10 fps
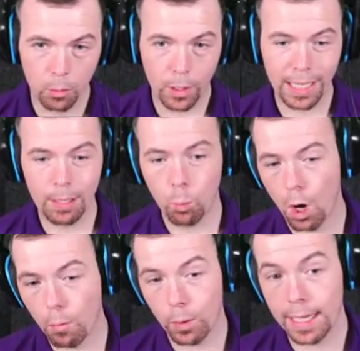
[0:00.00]
We need
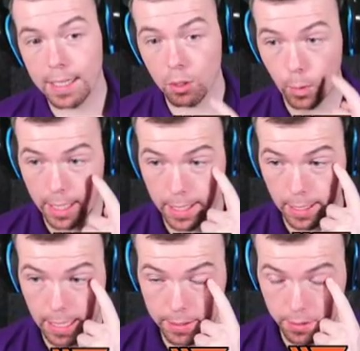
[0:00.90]
one. We need to win here,
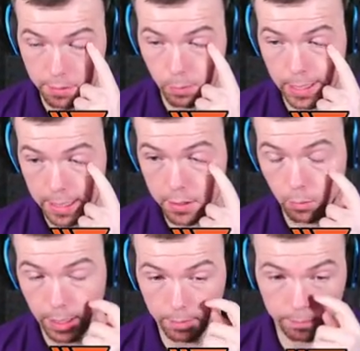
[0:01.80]
lads. Okay. We need to win.